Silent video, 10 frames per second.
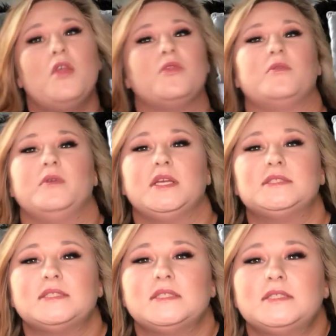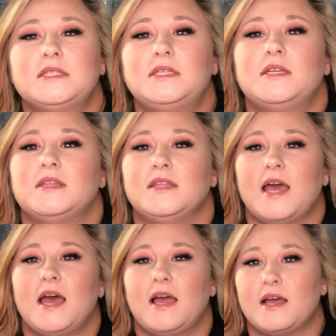The reason
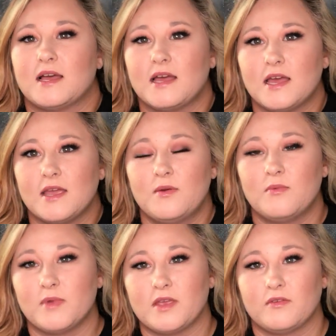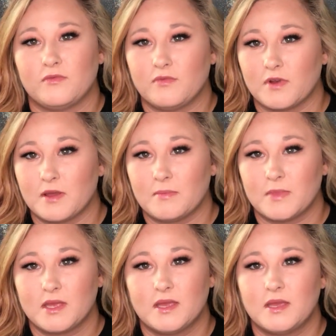that I went
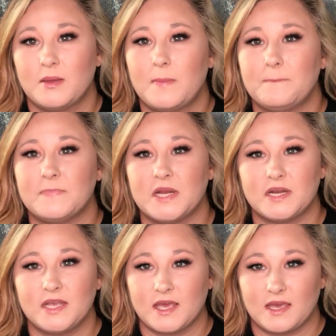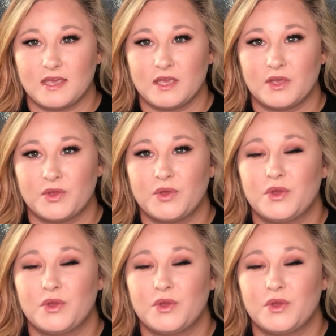from Mary Kay